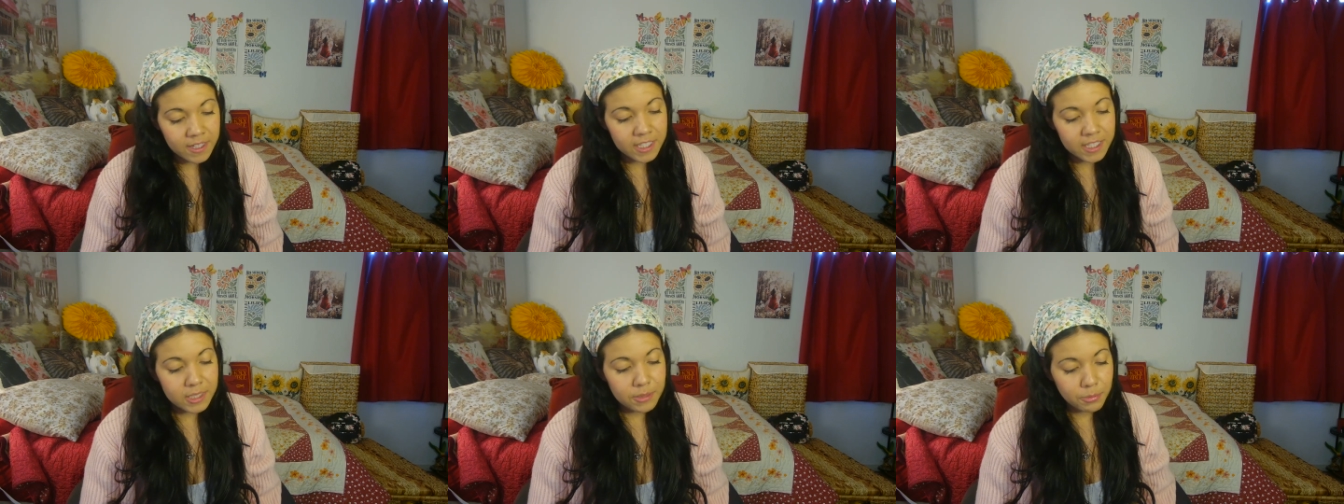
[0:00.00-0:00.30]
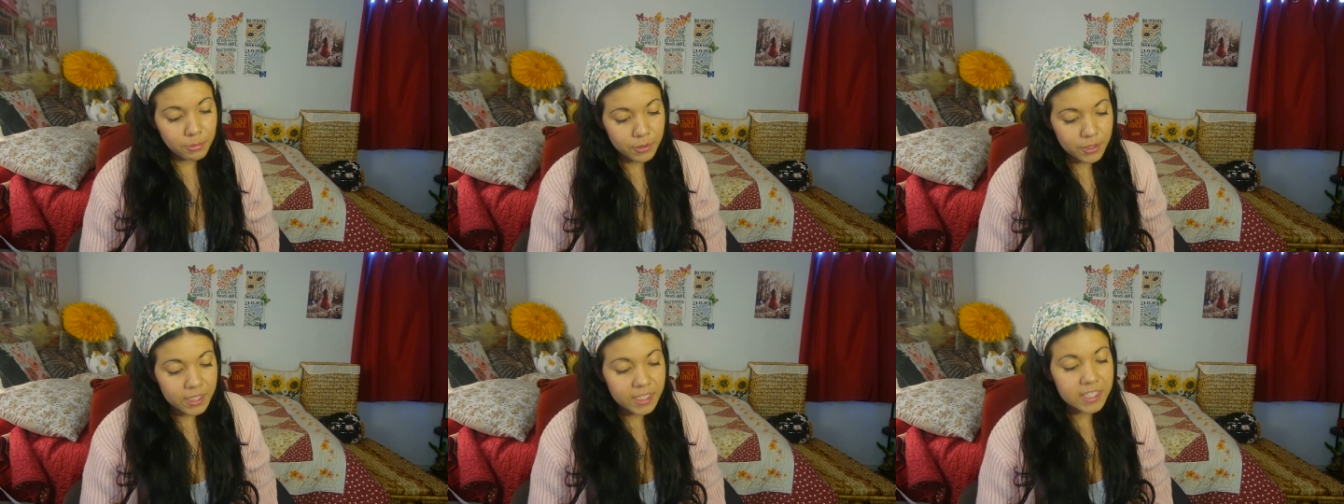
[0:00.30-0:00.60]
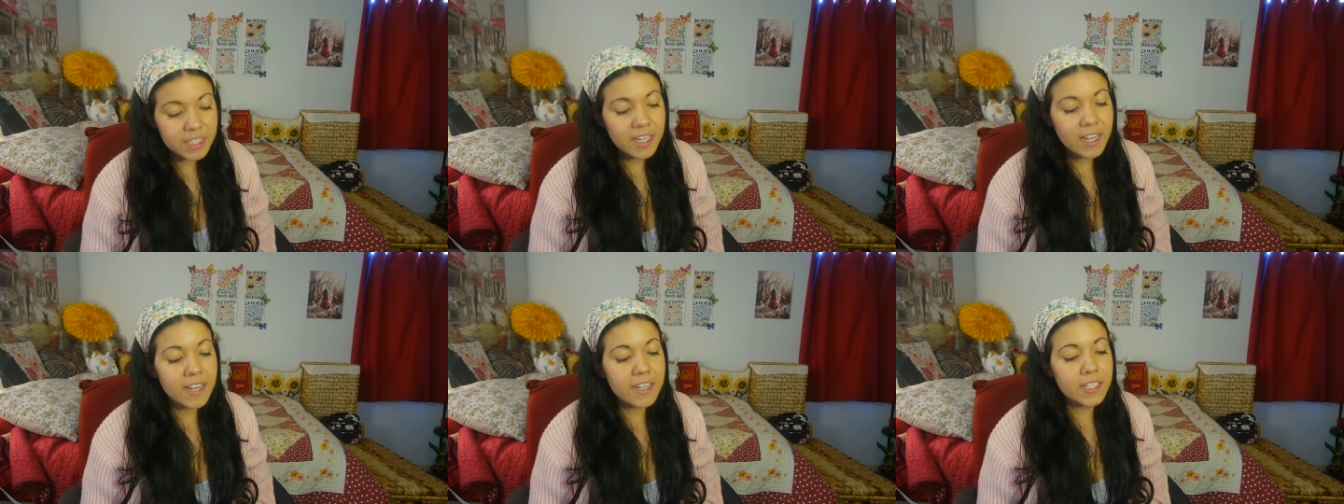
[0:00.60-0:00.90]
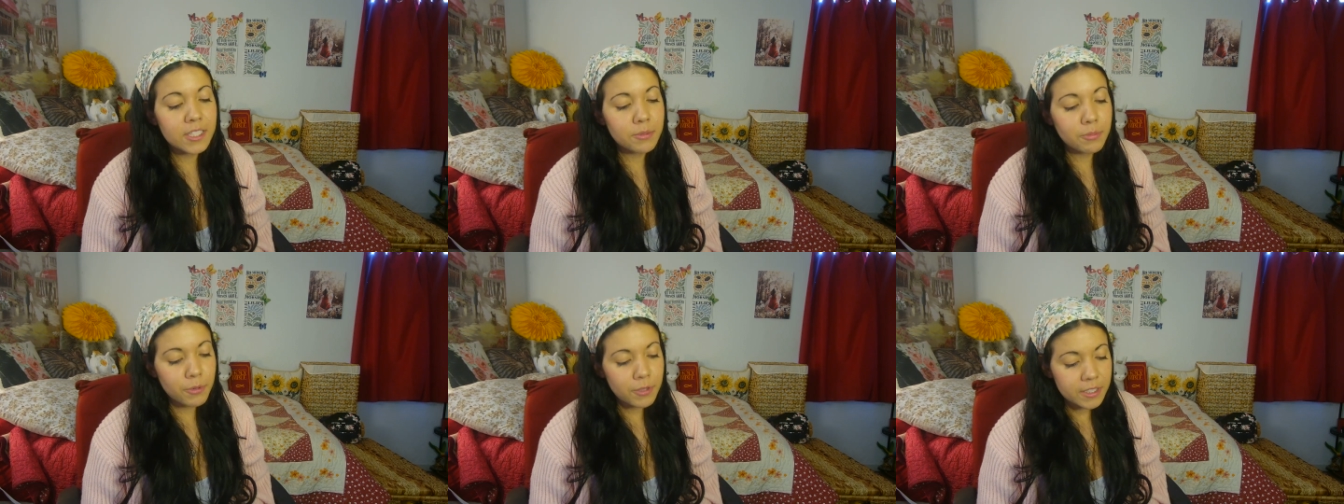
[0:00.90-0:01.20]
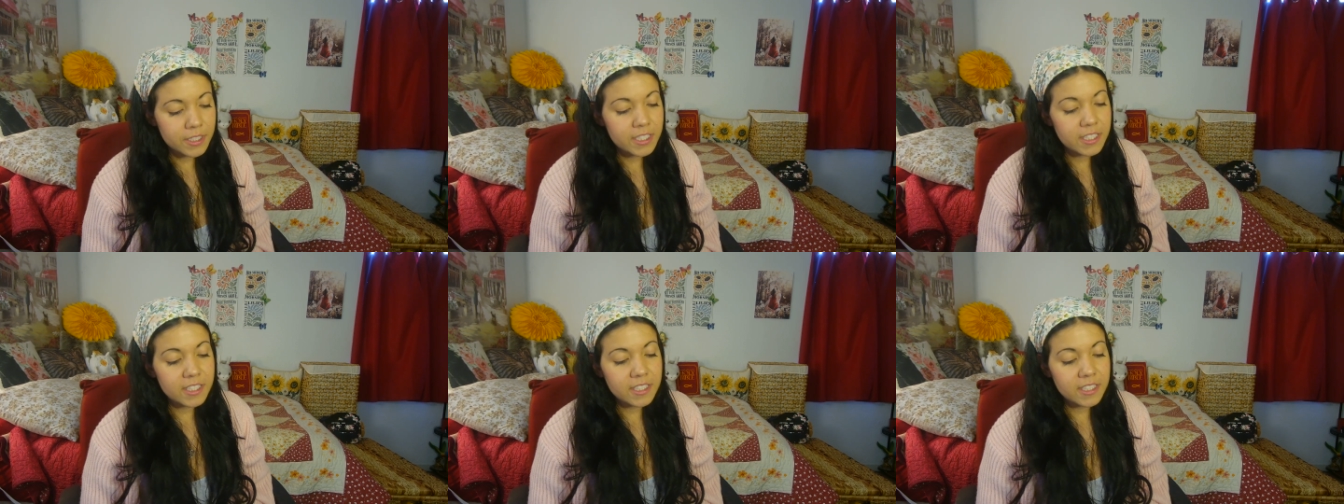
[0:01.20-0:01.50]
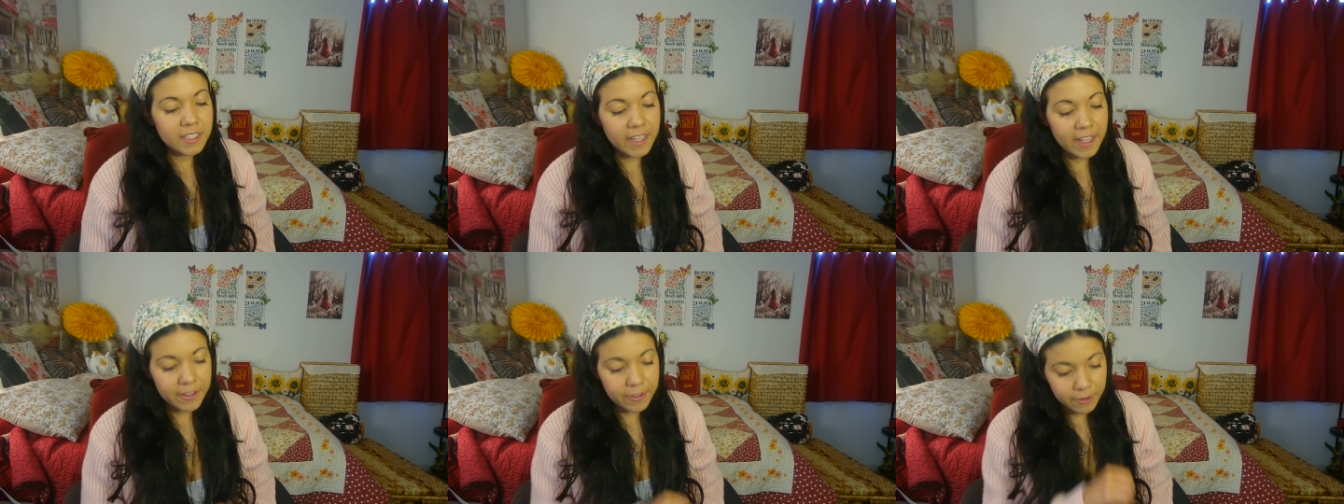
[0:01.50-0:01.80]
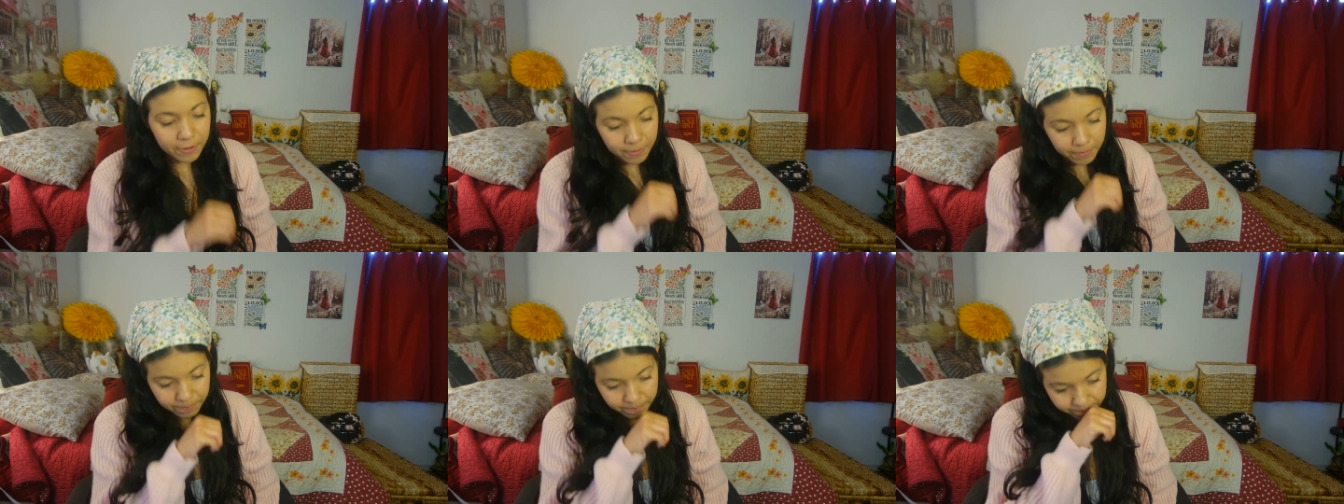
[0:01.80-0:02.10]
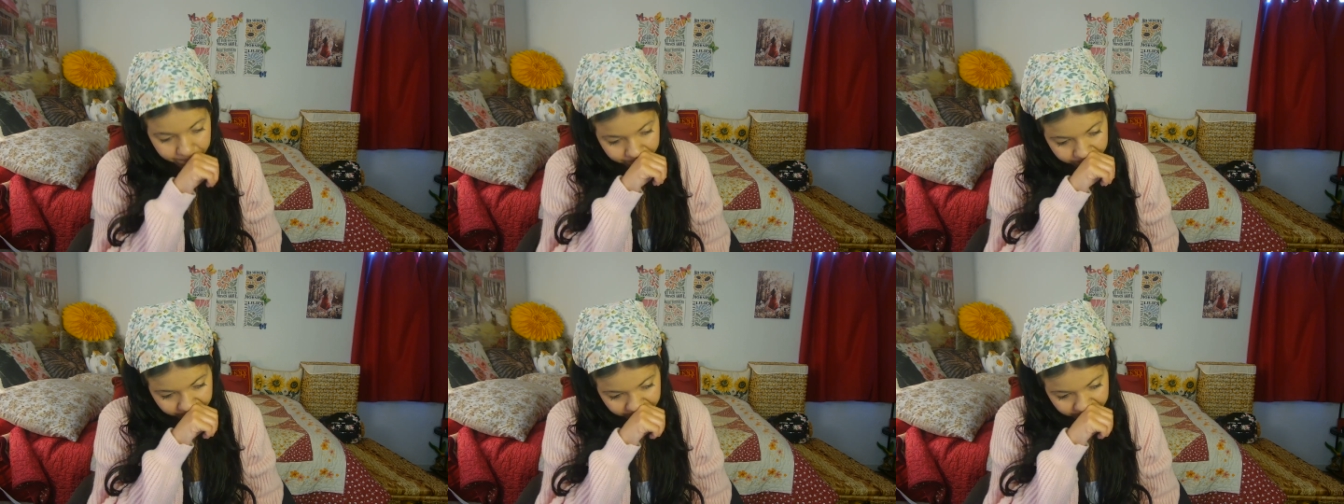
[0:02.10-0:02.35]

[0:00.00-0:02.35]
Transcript: his priests and his princes together.